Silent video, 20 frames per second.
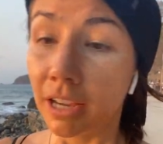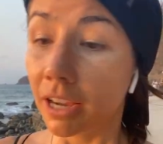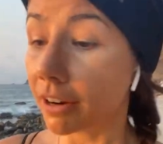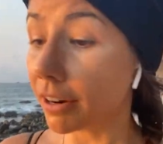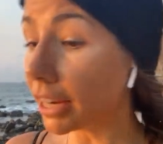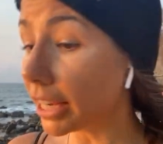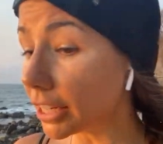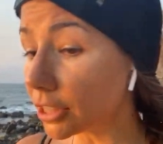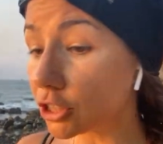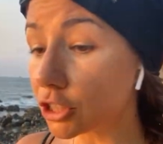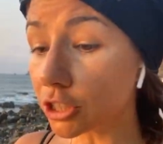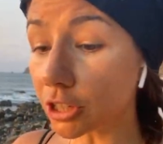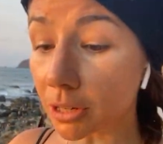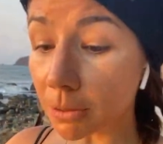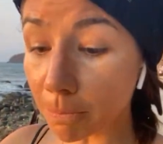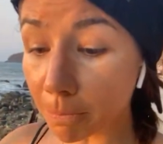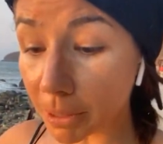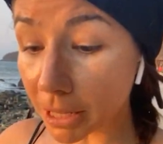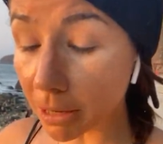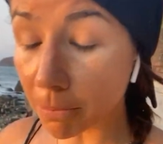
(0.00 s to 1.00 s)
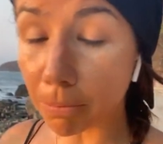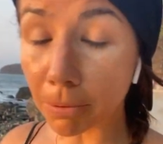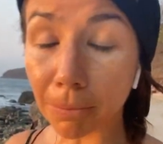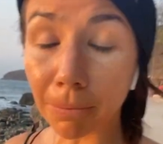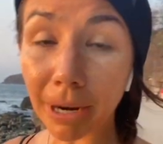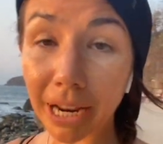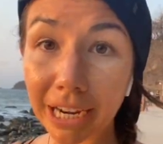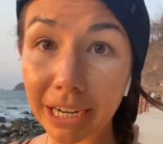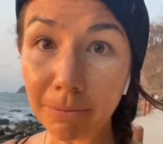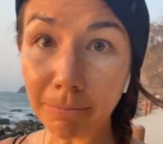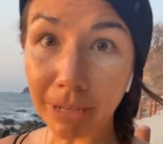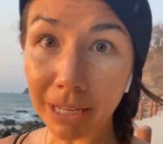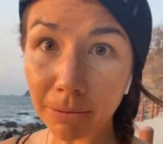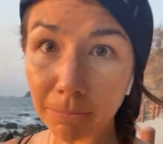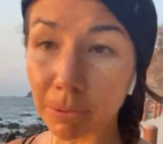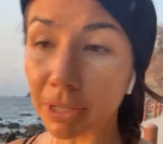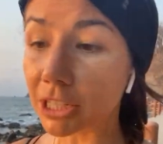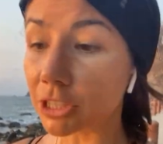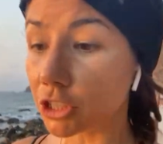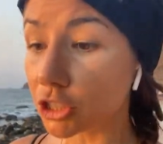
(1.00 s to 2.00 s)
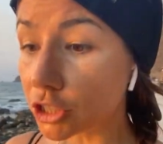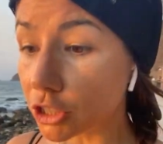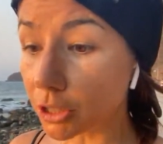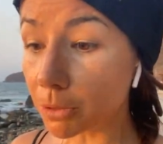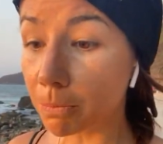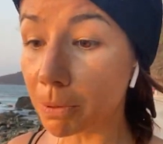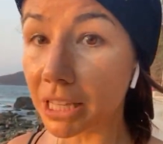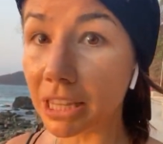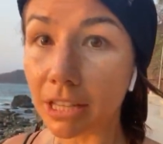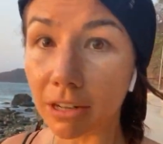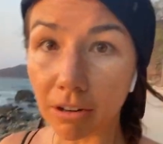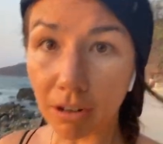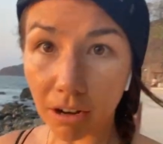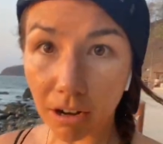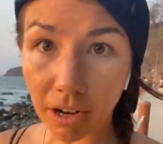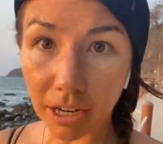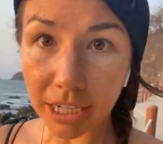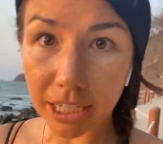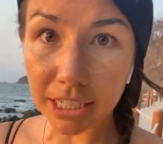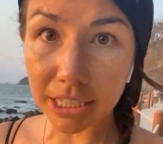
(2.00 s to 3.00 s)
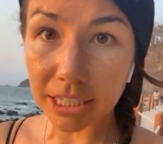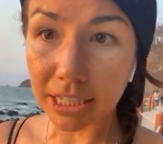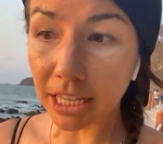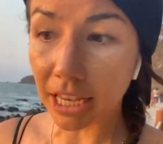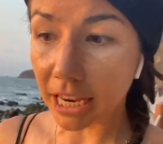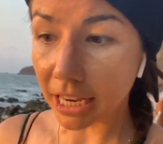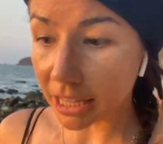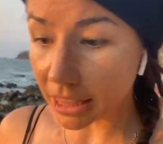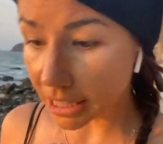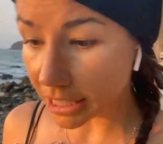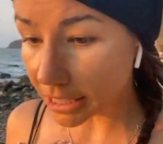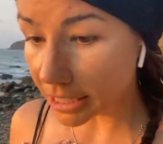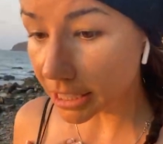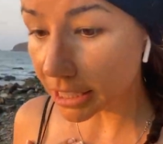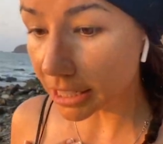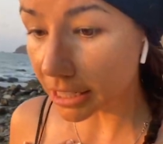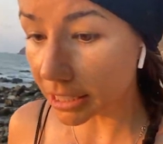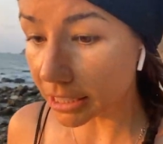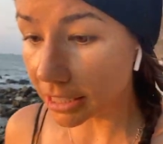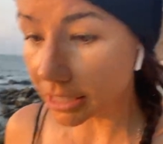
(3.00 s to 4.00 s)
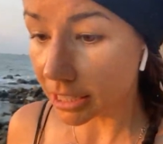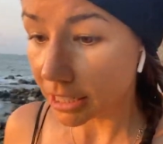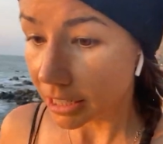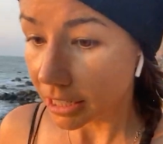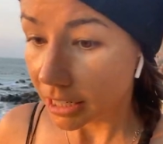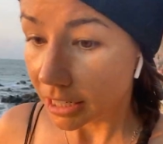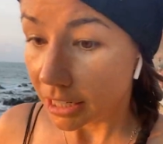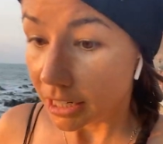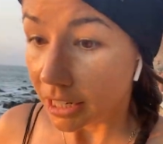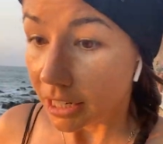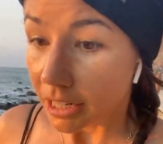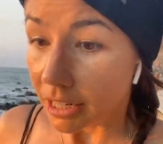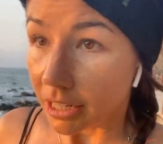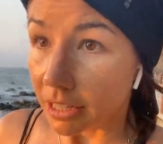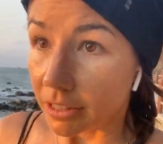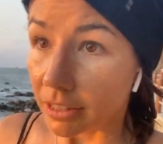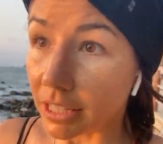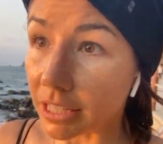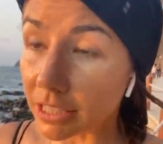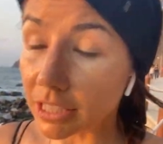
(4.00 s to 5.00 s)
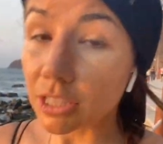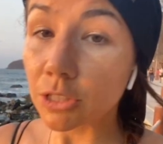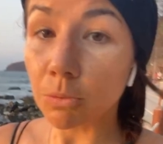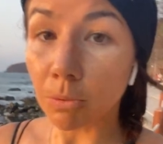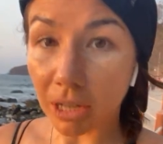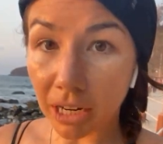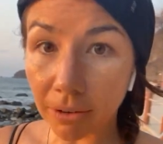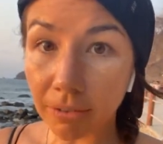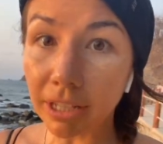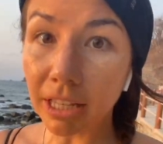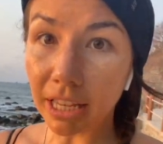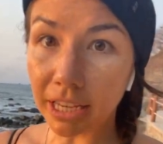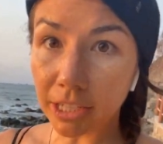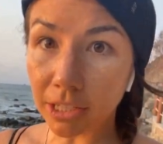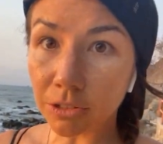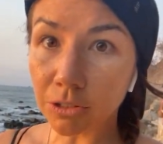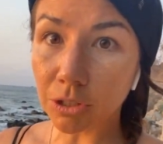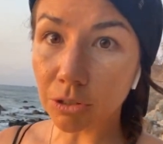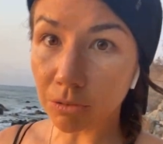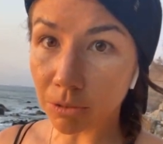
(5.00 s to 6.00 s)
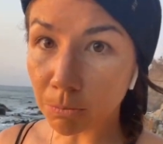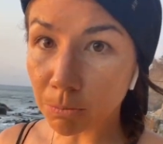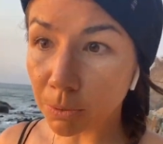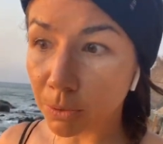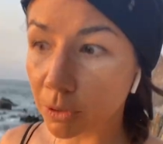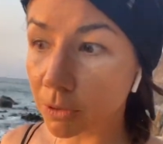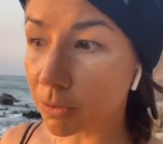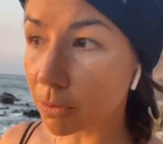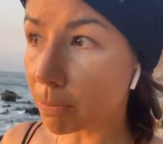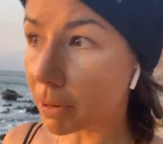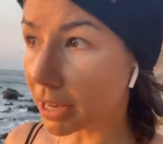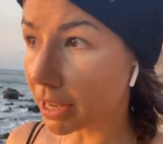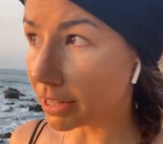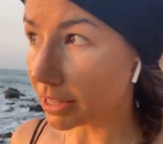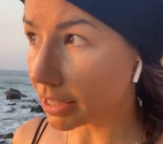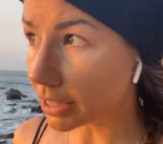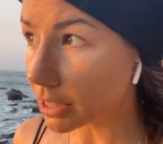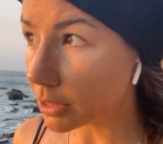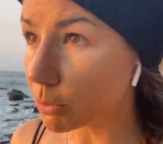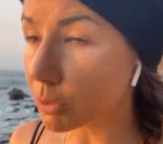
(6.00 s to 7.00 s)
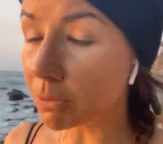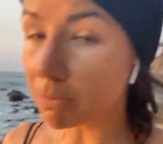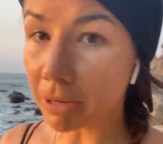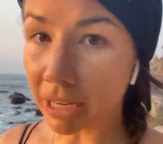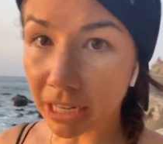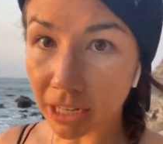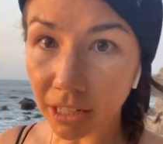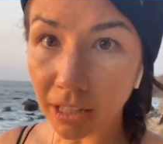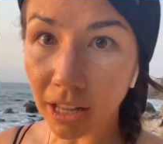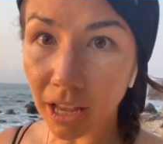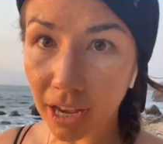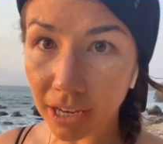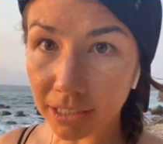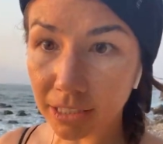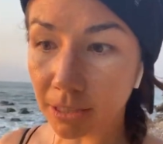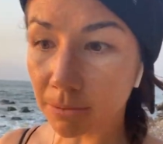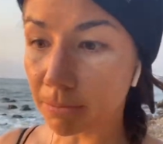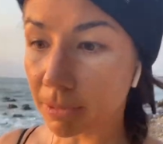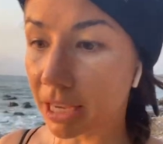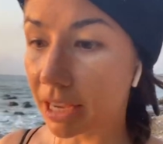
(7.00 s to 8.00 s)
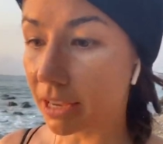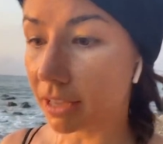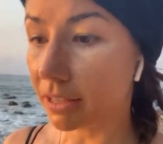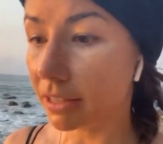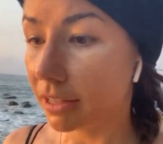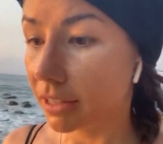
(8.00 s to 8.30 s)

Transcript: All right? It shouldn't be a beratement, but it should be their honest, like, this is what I would like you to improve upon. This would mean a lot to me.